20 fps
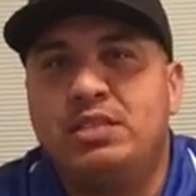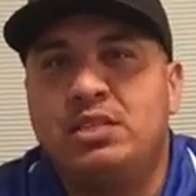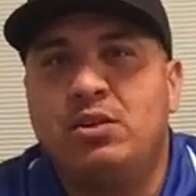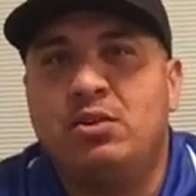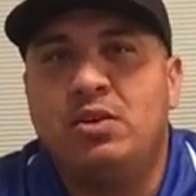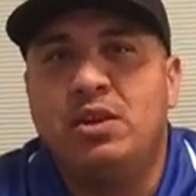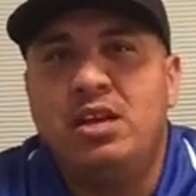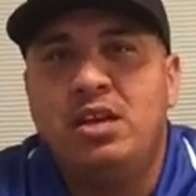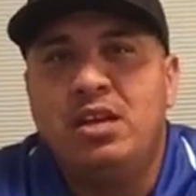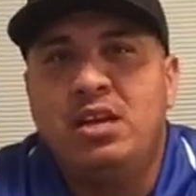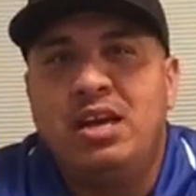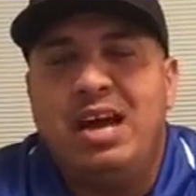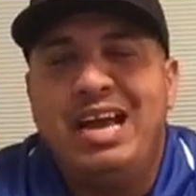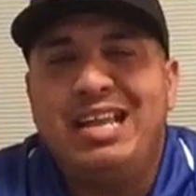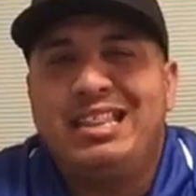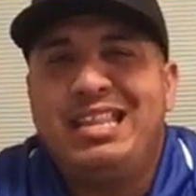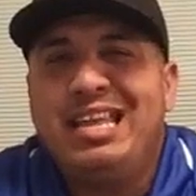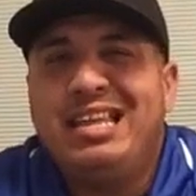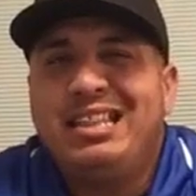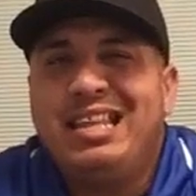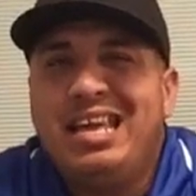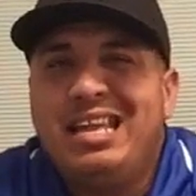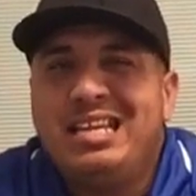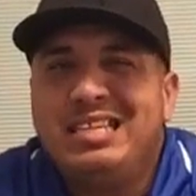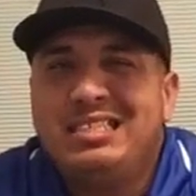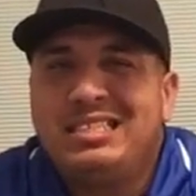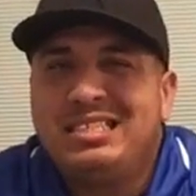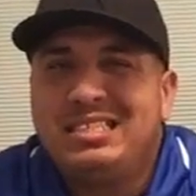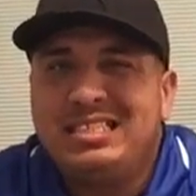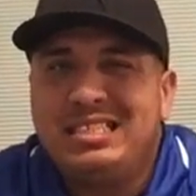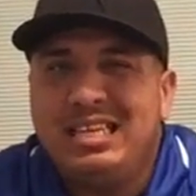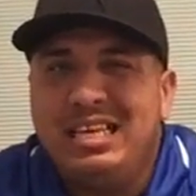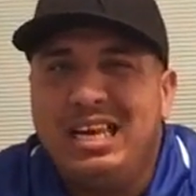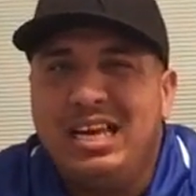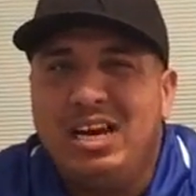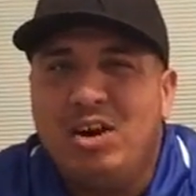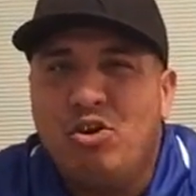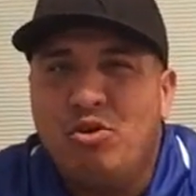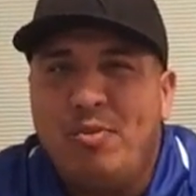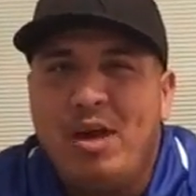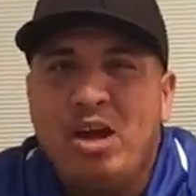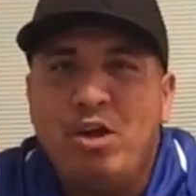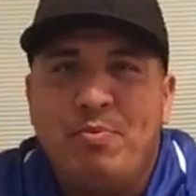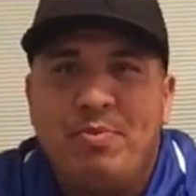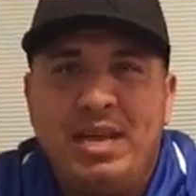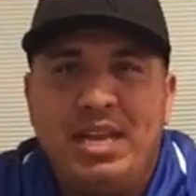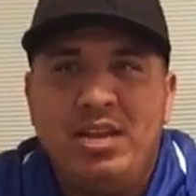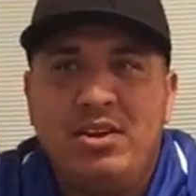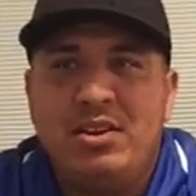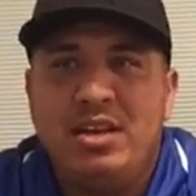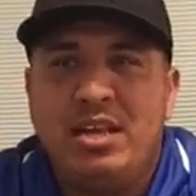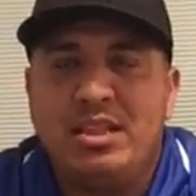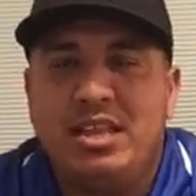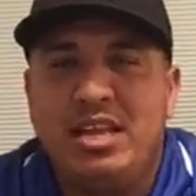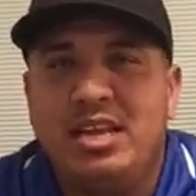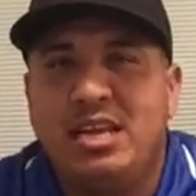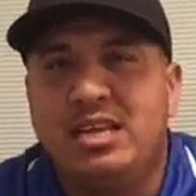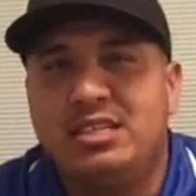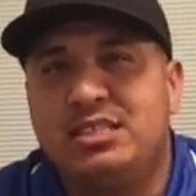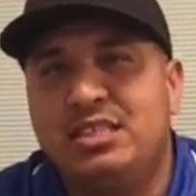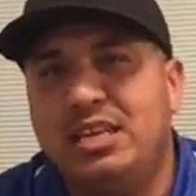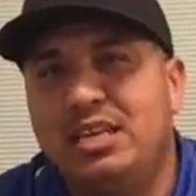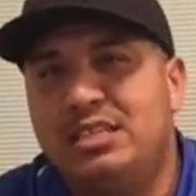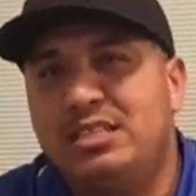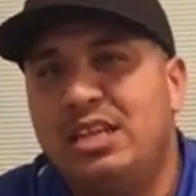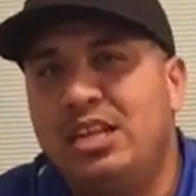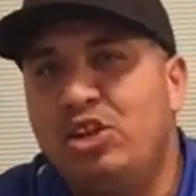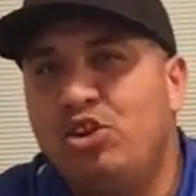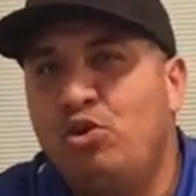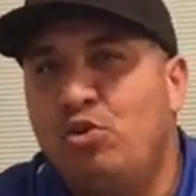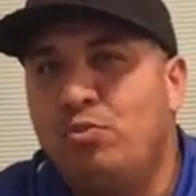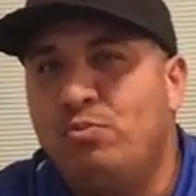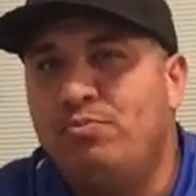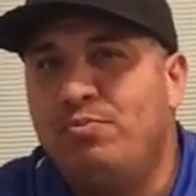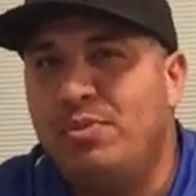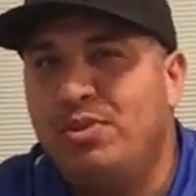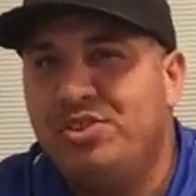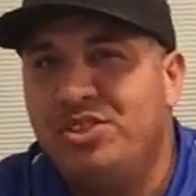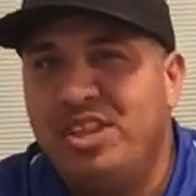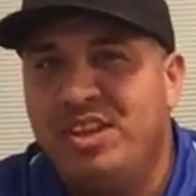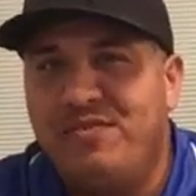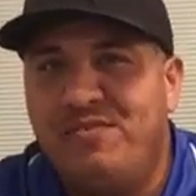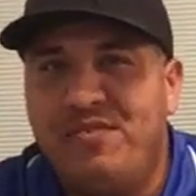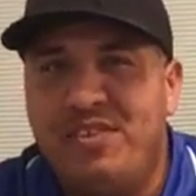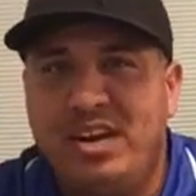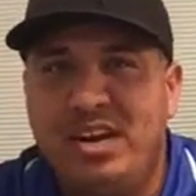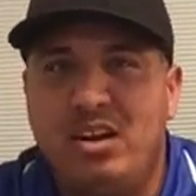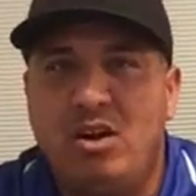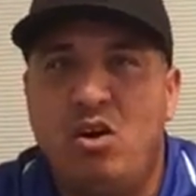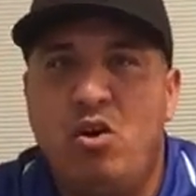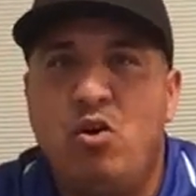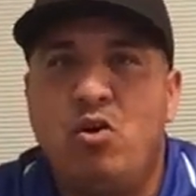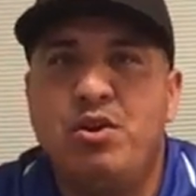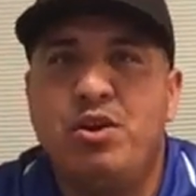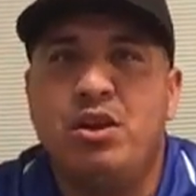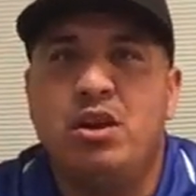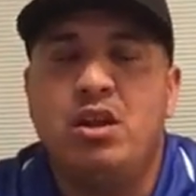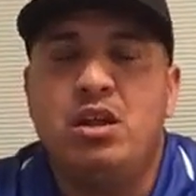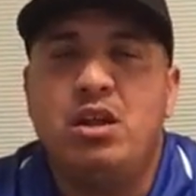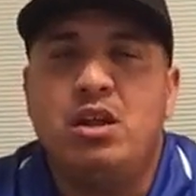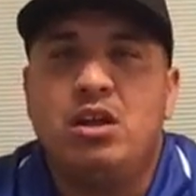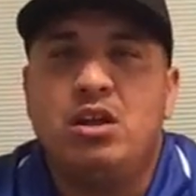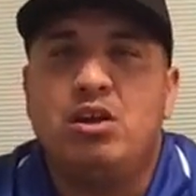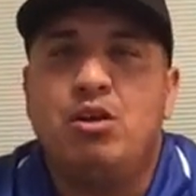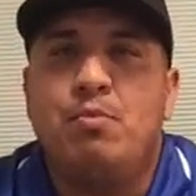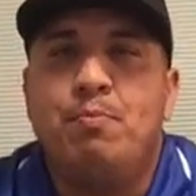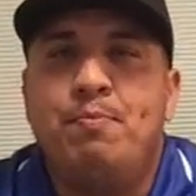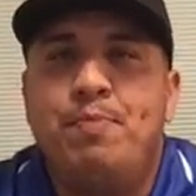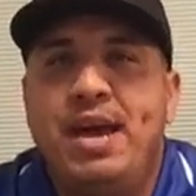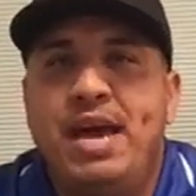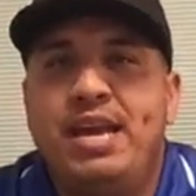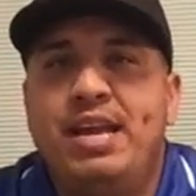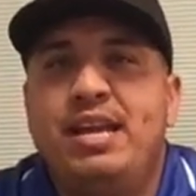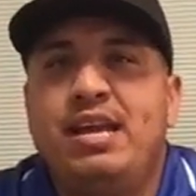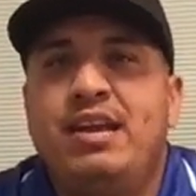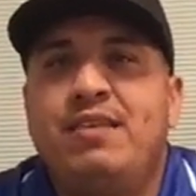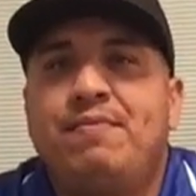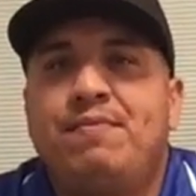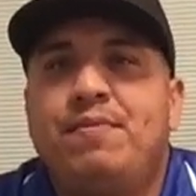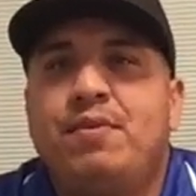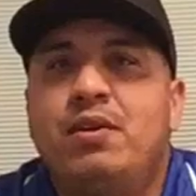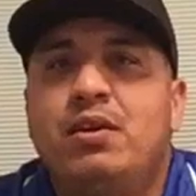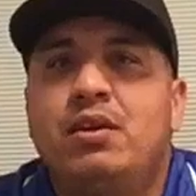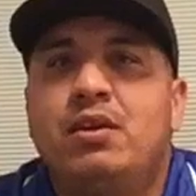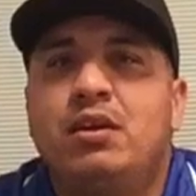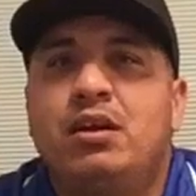So I think that it's, on my opinion, I think it's a little different on competitive